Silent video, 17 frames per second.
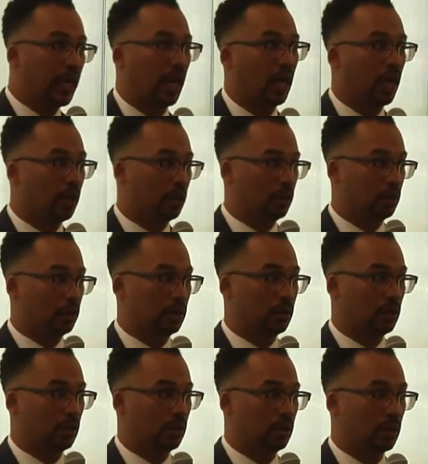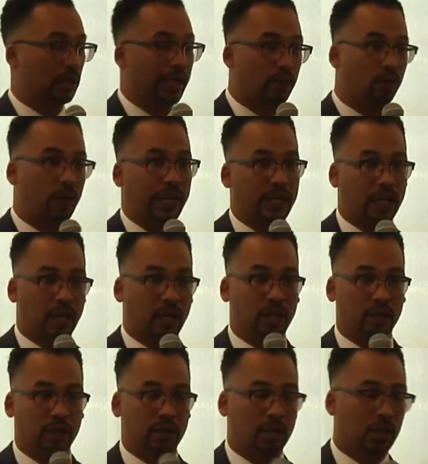now. Like right now.
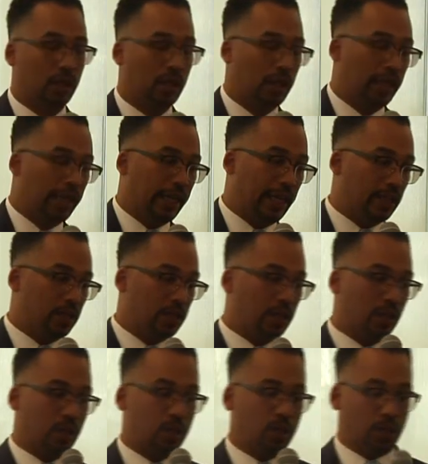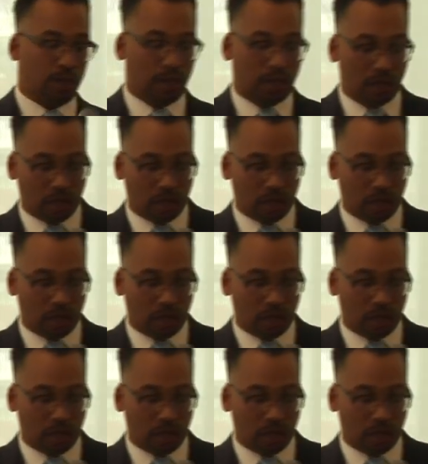So